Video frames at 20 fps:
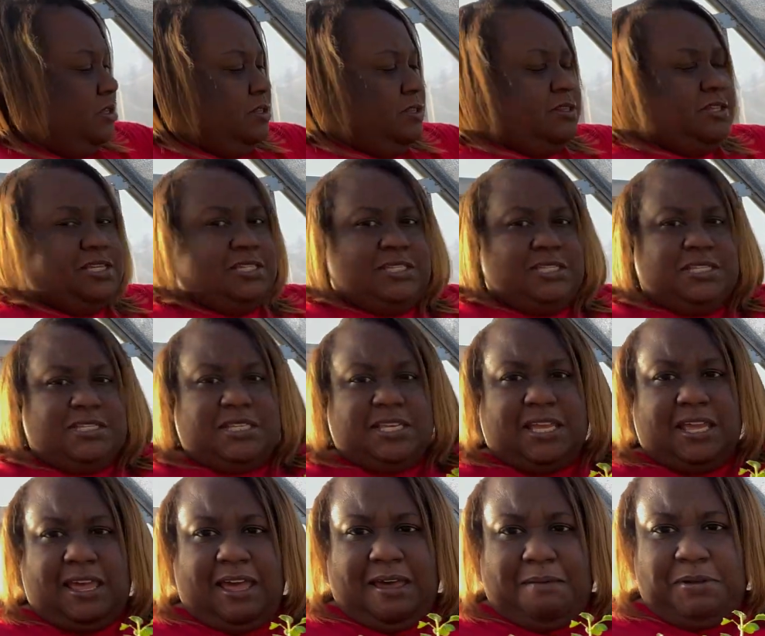This is the
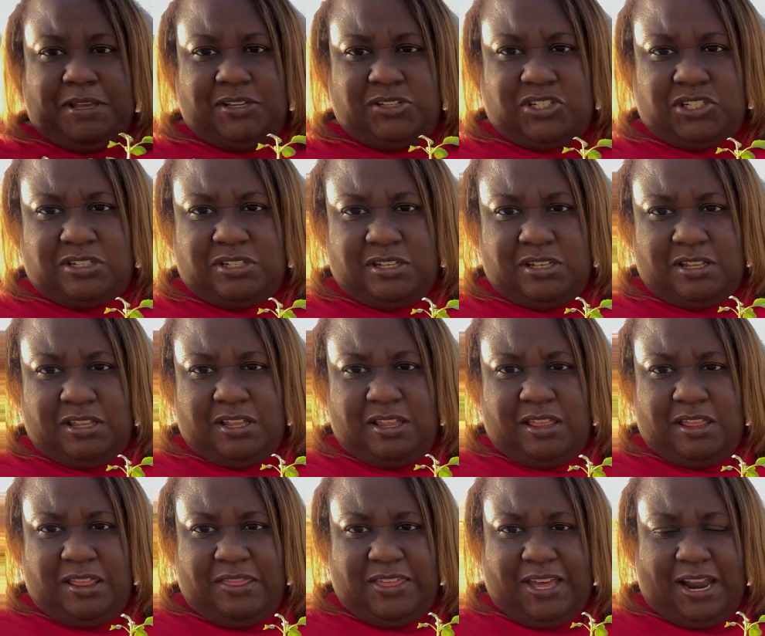cabbage
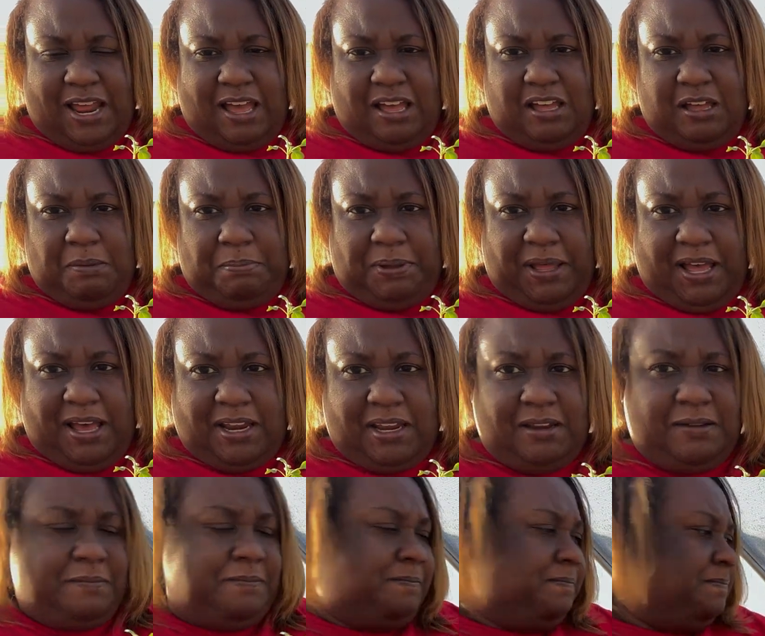that I up potted.